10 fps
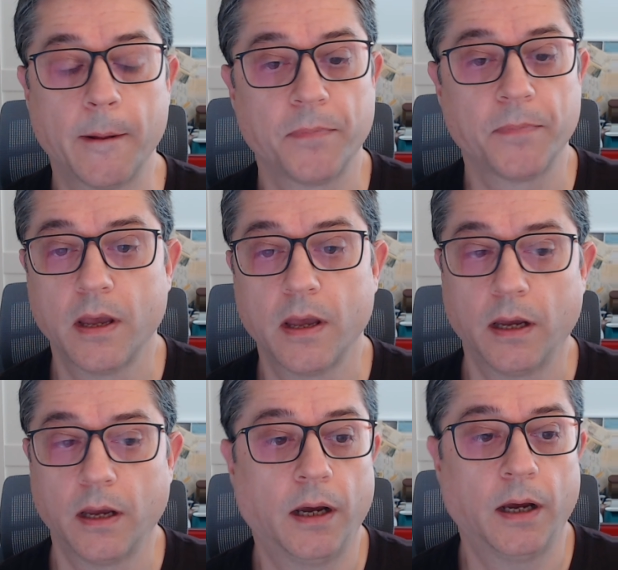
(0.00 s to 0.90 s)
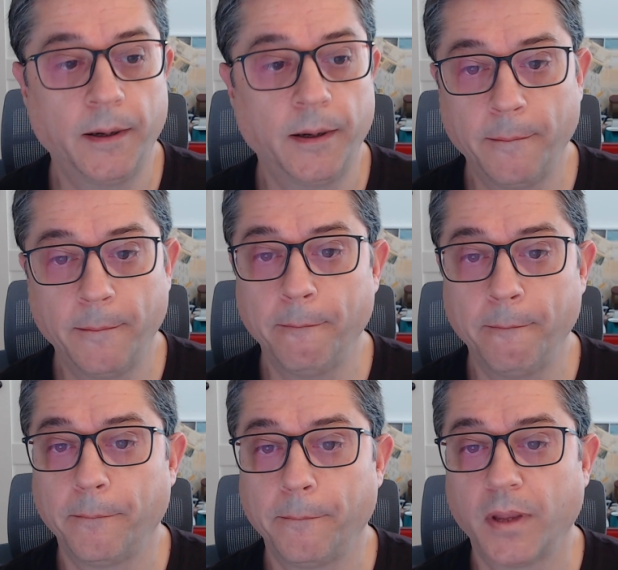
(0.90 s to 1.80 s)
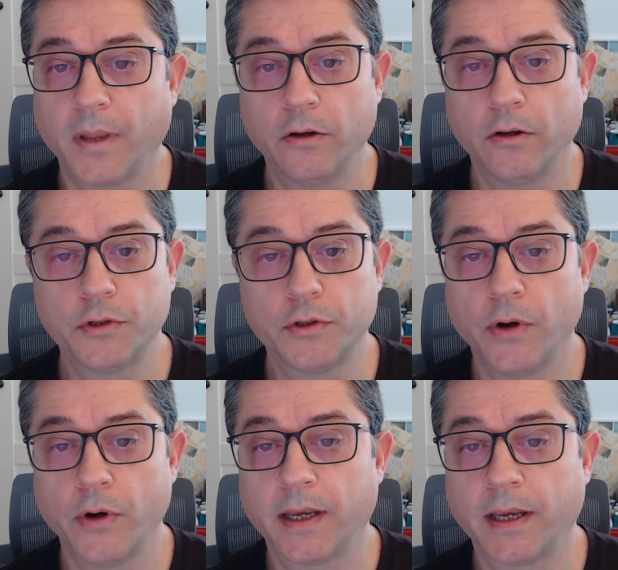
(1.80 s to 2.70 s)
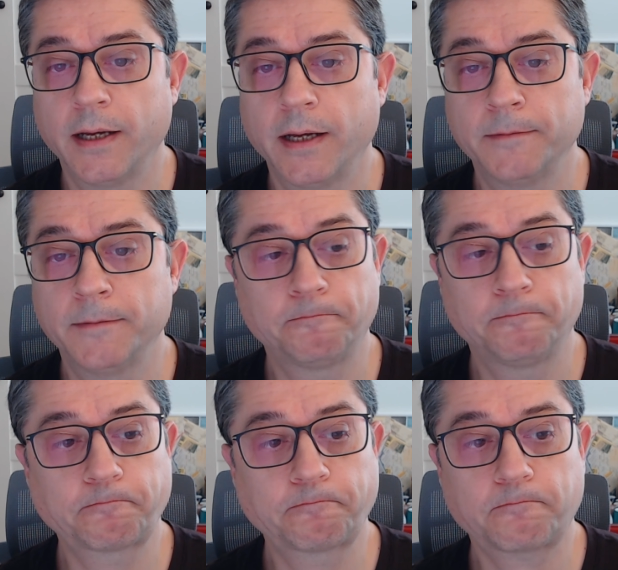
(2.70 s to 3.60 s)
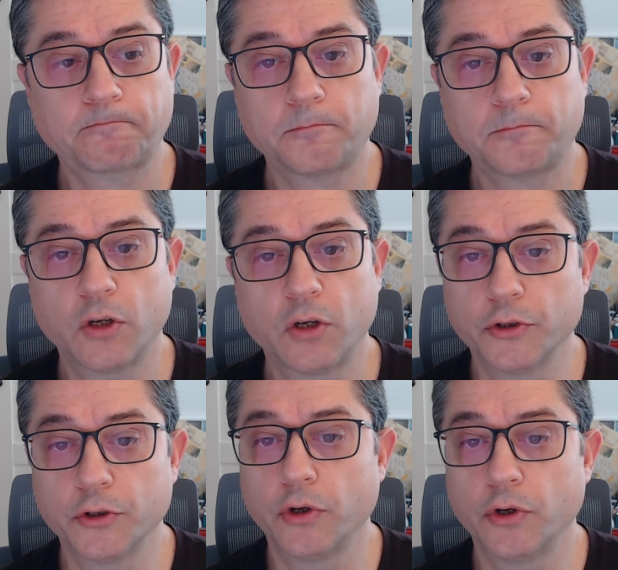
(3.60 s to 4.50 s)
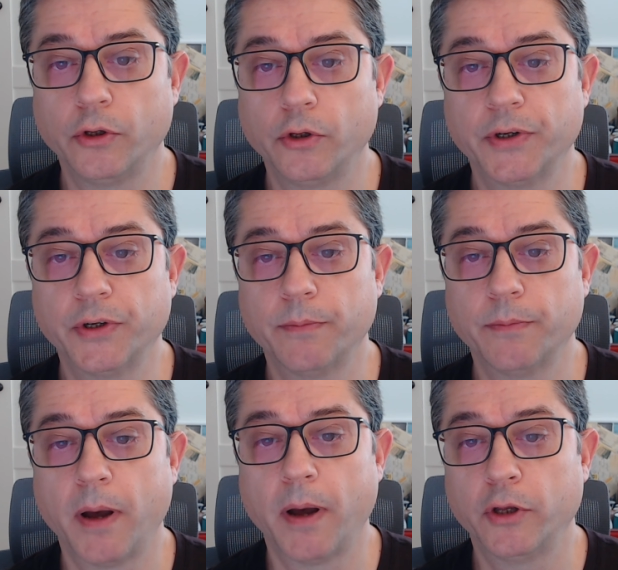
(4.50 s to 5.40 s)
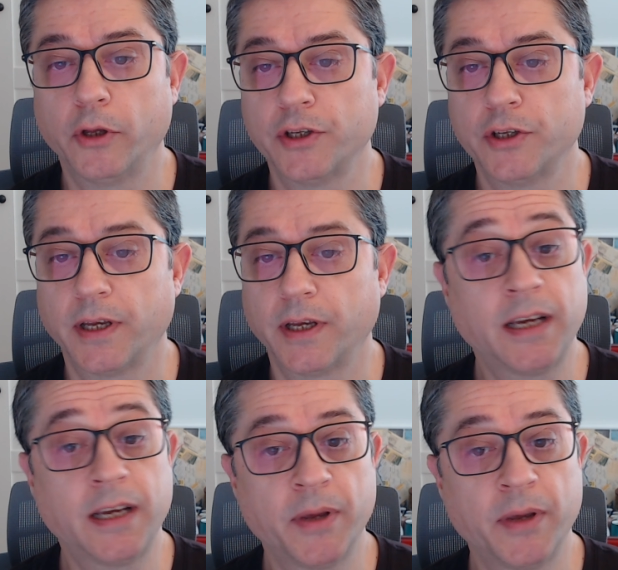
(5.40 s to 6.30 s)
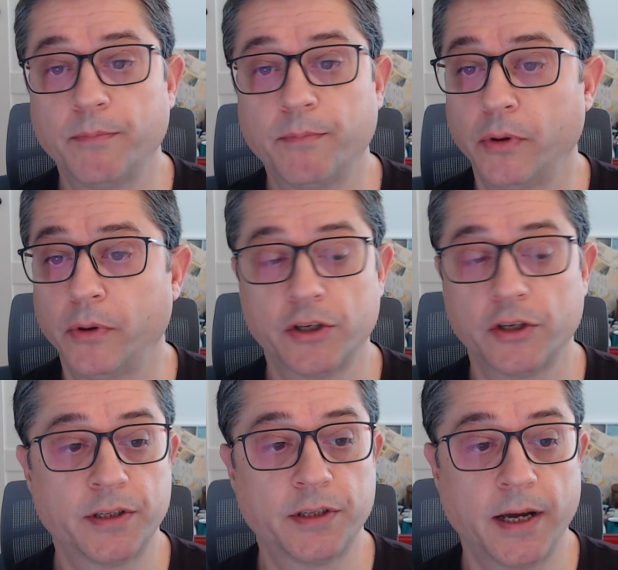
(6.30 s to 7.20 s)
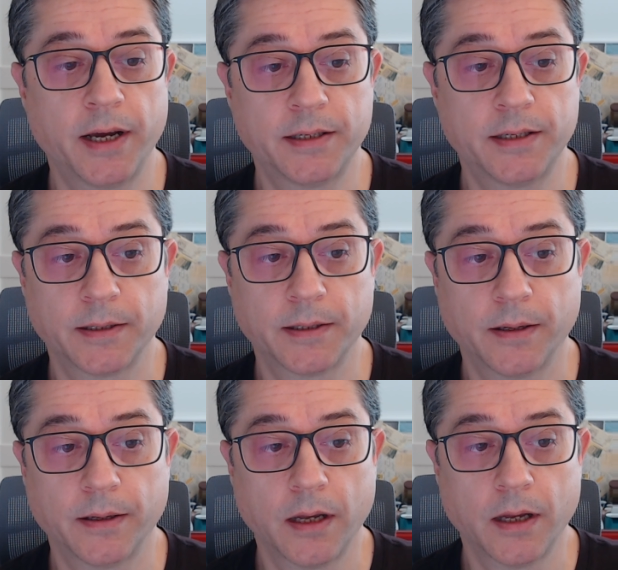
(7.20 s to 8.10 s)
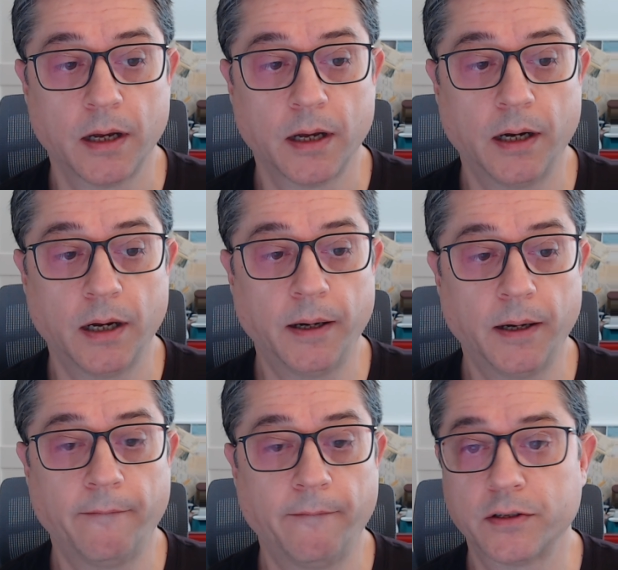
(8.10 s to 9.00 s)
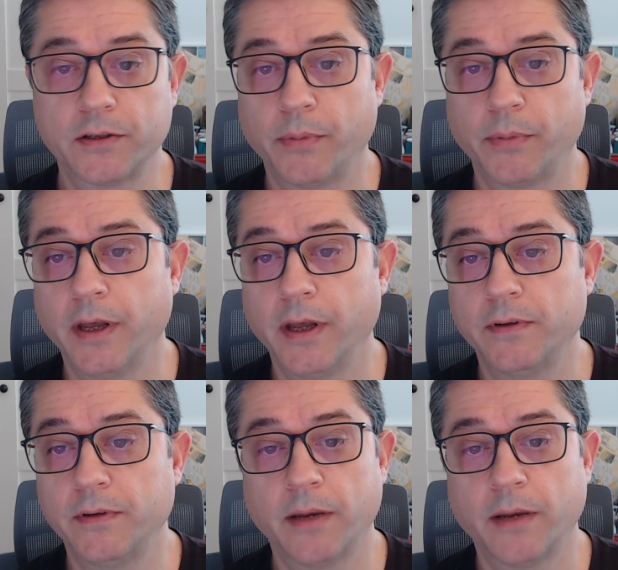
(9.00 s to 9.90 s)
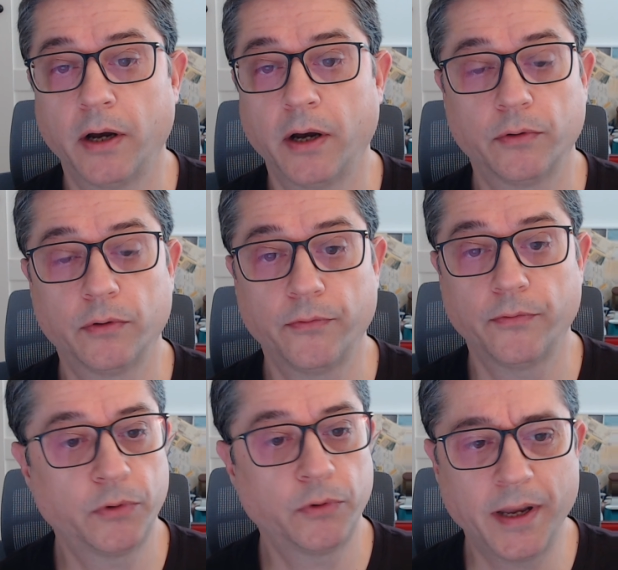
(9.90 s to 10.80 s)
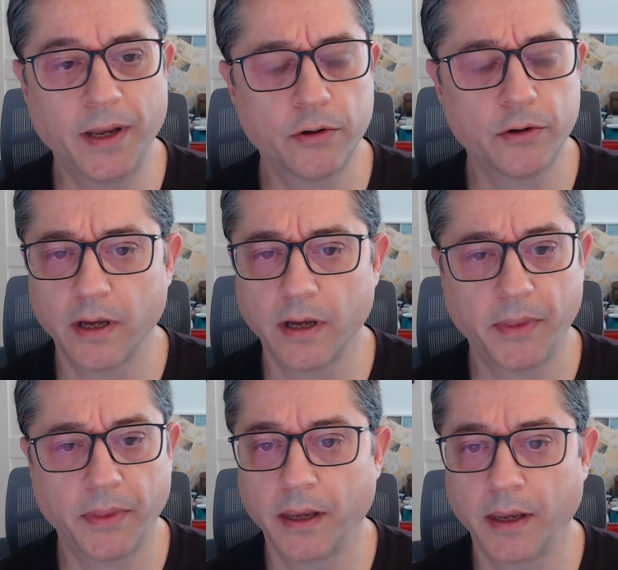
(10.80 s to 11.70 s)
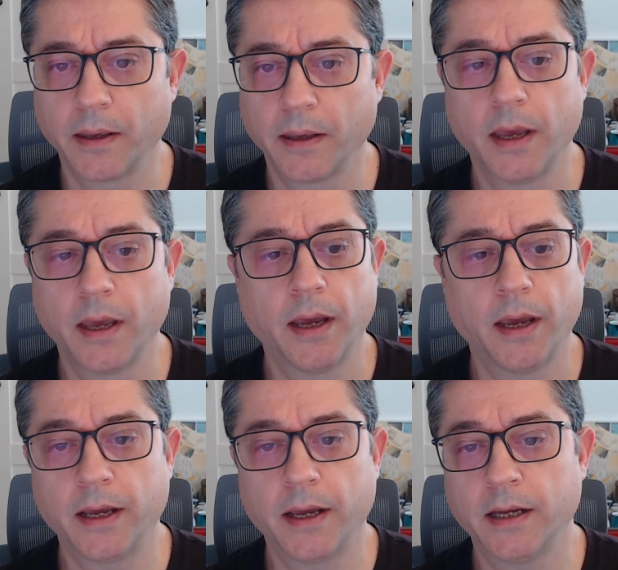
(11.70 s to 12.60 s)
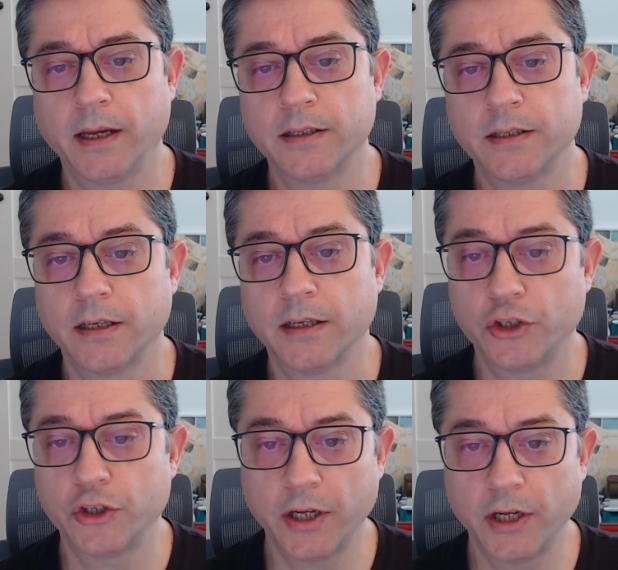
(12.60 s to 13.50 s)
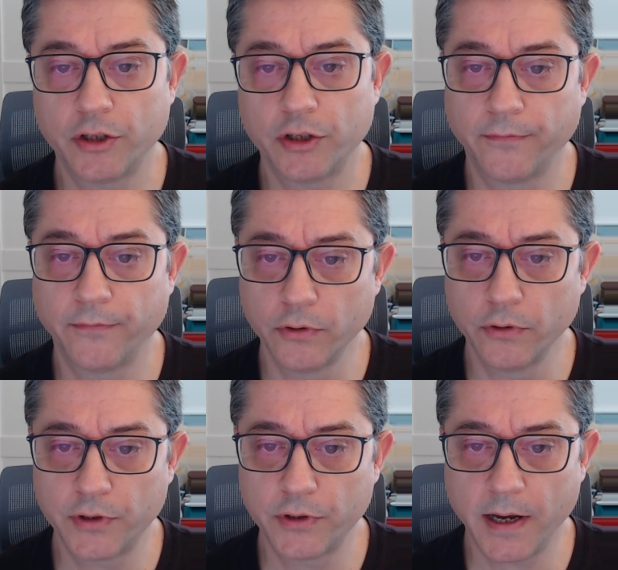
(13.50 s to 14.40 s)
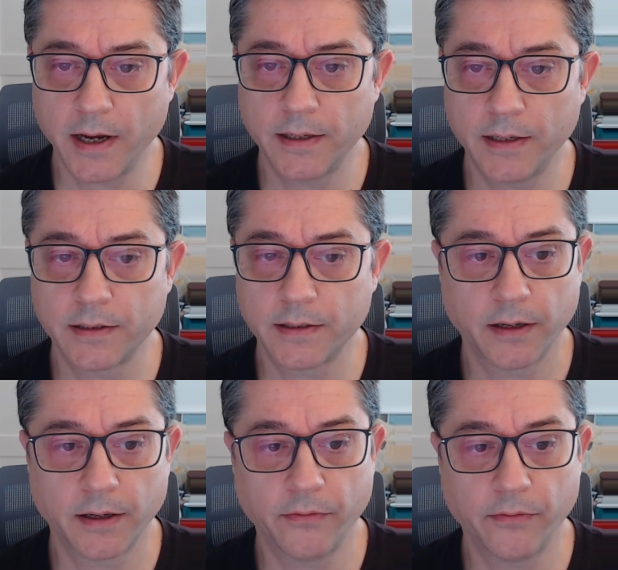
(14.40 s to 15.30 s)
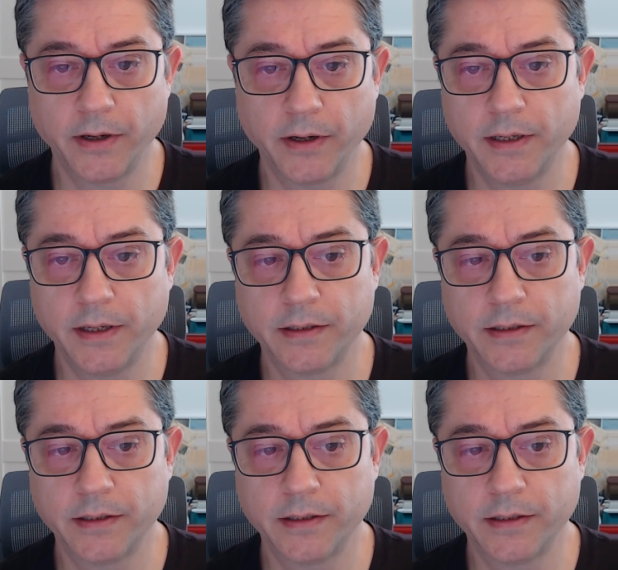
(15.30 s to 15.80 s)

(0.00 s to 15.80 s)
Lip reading: And also I can control the incoming population size. For example, now it's about 20 or something, and I can change the food size very easily.